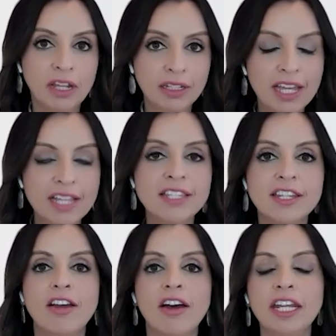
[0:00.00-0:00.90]
less
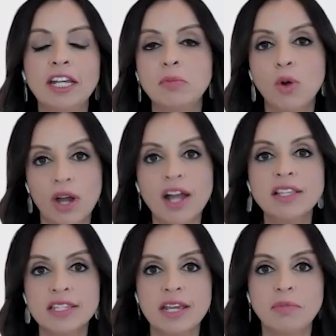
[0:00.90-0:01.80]
stenotic, more
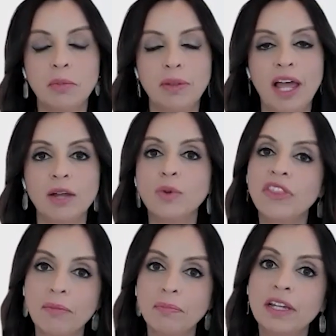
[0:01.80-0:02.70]
unstable plaque. Would
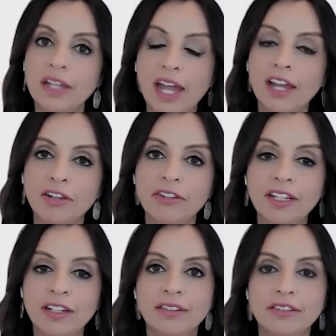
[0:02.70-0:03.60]
that be accurate?